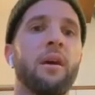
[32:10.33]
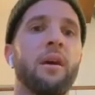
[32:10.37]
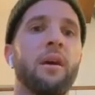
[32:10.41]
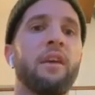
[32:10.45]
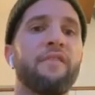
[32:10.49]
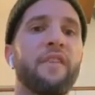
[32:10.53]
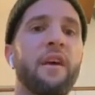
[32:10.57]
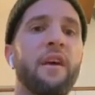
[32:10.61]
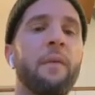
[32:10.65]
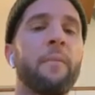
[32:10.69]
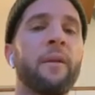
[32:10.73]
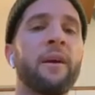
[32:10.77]

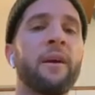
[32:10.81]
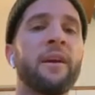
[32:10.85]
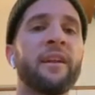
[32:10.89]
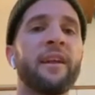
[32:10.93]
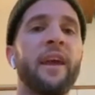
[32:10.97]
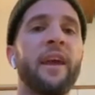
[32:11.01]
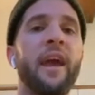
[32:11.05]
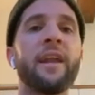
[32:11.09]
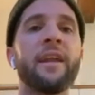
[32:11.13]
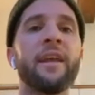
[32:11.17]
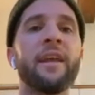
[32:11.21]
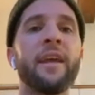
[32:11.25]
If they played
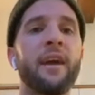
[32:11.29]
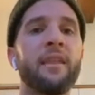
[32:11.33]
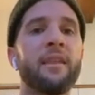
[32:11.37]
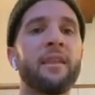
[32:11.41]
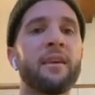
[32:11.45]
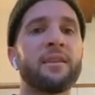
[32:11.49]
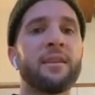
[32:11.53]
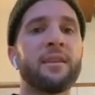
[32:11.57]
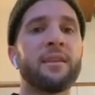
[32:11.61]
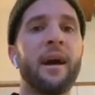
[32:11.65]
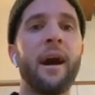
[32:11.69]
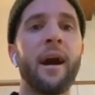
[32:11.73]
it any
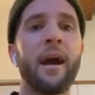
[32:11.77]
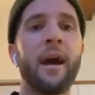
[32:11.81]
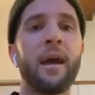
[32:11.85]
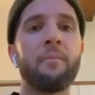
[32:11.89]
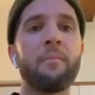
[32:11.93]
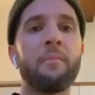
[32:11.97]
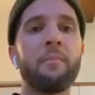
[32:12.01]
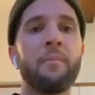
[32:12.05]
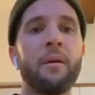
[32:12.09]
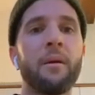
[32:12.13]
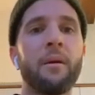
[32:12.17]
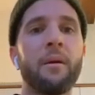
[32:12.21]
other
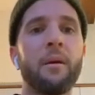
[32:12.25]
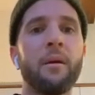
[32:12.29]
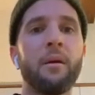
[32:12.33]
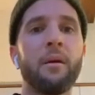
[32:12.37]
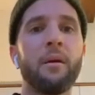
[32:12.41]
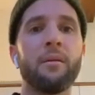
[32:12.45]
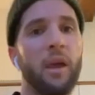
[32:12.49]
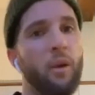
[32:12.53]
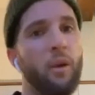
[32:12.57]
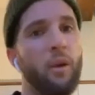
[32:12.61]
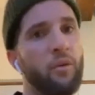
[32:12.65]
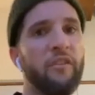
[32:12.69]
time,
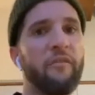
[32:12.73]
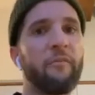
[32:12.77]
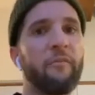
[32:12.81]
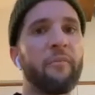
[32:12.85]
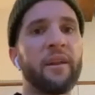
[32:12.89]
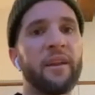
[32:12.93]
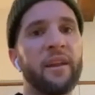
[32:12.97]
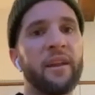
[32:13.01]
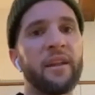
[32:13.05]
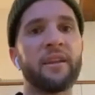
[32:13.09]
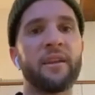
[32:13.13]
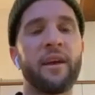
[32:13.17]
they would have
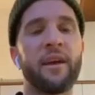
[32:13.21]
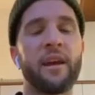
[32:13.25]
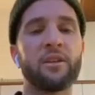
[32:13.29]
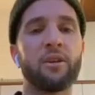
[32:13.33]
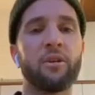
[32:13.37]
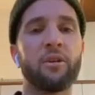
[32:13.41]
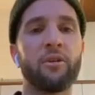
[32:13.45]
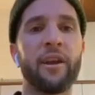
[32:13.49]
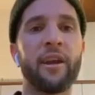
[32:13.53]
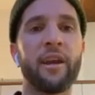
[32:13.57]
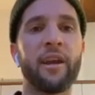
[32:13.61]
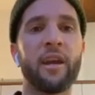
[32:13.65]
played
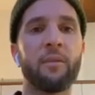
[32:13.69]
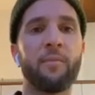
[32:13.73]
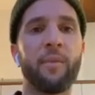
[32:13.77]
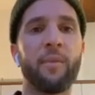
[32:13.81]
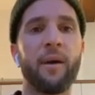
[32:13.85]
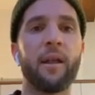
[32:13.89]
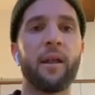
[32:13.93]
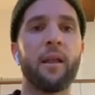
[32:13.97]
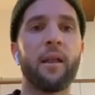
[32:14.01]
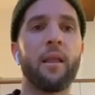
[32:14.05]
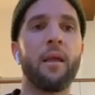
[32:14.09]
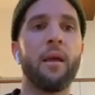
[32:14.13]
international cricket.
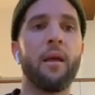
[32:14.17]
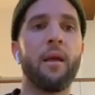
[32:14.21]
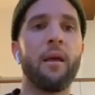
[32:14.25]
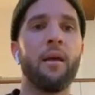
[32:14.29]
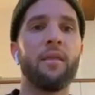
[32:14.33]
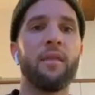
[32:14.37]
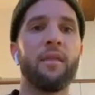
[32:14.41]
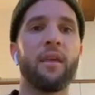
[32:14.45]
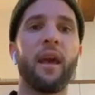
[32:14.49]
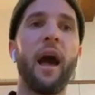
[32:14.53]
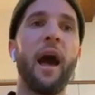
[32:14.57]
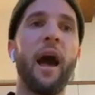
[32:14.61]
But
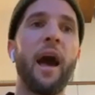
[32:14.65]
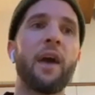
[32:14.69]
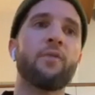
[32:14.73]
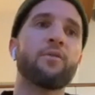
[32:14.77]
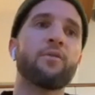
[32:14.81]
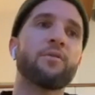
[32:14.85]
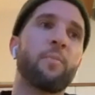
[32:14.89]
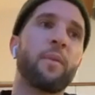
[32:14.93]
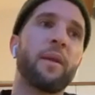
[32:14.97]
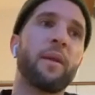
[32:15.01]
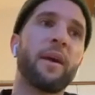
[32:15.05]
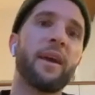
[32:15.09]
the guy
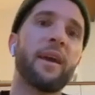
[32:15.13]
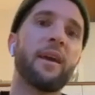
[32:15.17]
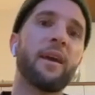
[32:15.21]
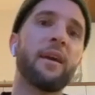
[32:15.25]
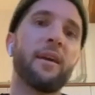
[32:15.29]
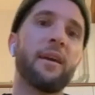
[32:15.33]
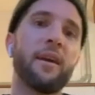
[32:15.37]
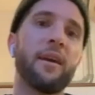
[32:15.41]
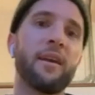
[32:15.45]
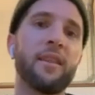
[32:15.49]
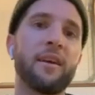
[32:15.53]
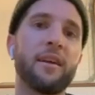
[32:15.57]
who's
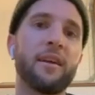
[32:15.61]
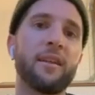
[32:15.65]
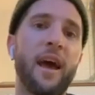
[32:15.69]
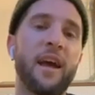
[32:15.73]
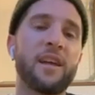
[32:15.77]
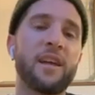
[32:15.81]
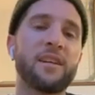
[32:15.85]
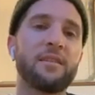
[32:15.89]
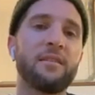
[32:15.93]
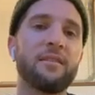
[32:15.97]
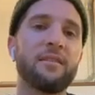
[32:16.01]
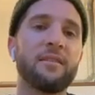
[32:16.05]
playing in the
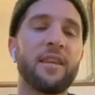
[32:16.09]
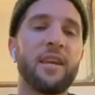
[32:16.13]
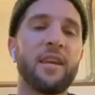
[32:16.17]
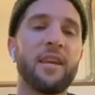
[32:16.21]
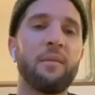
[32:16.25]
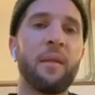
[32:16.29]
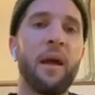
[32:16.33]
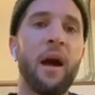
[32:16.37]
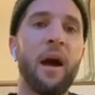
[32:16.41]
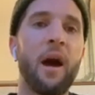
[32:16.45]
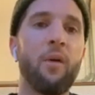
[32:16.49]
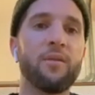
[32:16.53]
national
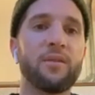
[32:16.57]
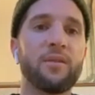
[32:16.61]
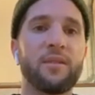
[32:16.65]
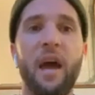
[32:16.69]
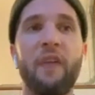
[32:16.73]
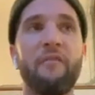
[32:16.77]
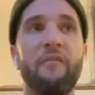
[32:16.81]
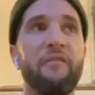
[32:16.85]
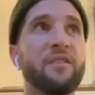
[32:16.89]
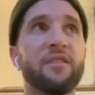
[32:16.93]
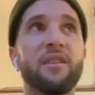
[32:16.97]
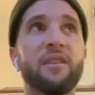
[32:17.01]
team now is
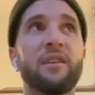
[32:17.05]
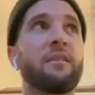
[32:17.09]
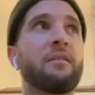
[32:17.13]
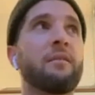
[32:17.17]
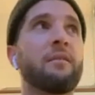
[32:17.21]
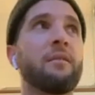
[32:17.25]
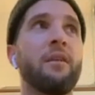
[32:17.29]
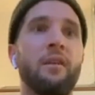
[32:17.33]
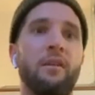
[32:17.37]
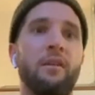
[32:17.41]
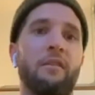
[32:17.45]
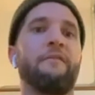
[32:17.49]

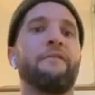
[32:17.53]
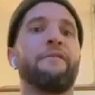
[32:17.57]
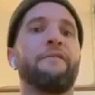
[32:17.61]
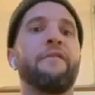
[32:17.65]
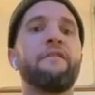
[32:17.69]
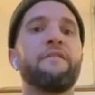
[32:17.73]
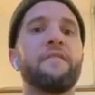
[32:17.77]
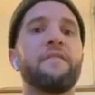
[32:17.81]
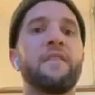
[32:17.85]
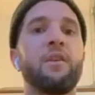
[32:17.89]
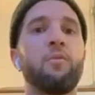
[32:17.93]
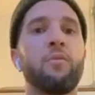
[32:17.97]
averaging
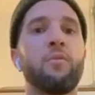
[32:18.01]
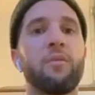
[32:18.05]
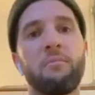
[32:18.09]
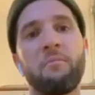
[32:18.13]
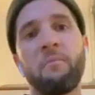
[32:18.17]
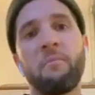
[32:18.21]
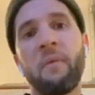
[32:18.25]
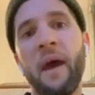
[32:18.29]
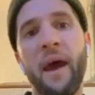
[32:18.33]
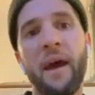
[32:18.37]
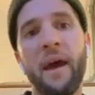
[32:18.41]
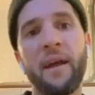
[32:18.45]
50 with a
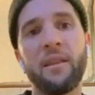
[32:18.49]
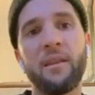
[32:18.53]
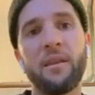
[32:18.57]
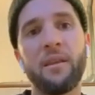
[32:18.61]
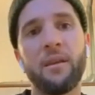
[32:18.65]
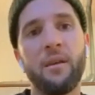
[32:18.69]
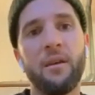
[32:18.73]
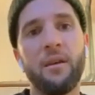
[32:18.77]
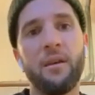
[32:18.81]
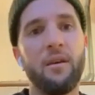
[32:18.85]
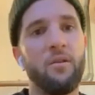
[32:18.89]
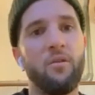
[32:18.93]
bat
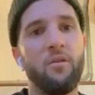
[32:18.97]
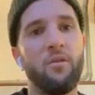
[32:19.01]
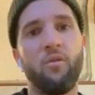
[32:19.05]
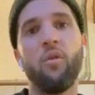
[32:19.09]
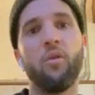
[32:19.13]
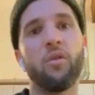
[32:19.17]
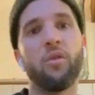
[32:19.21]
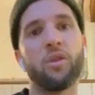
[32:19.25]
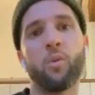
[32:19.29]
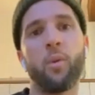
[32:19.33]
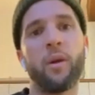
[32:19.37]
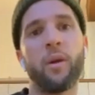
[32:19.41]

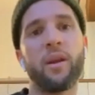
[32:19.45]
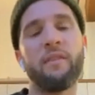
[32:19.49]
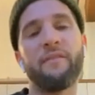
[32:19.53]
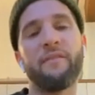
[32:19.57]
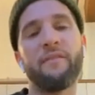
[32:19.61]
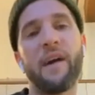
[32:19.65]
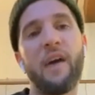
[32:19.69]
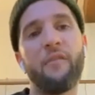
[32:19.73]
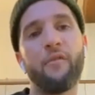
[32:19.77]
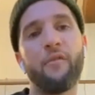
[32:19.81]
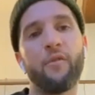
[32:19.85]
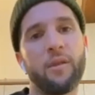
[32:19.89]
or
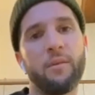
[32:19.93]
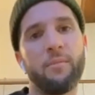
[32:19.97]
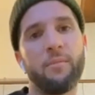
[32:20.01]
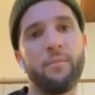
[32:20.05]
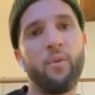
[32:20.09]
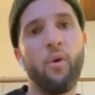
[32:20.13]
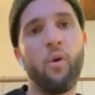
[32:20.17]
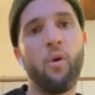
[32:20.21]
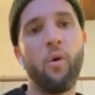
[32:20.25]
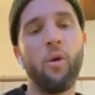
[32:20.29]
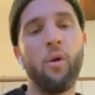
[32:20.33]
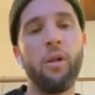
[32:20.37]
25 with a
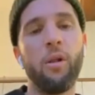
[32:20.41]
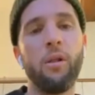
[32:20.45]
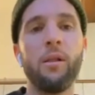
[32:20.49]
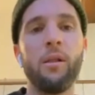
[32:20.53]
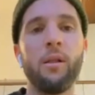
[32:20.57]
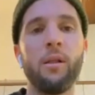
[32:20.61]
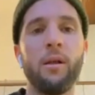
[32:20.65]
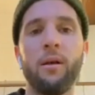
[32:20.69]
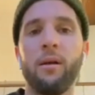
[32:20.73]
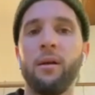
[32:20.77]
ball.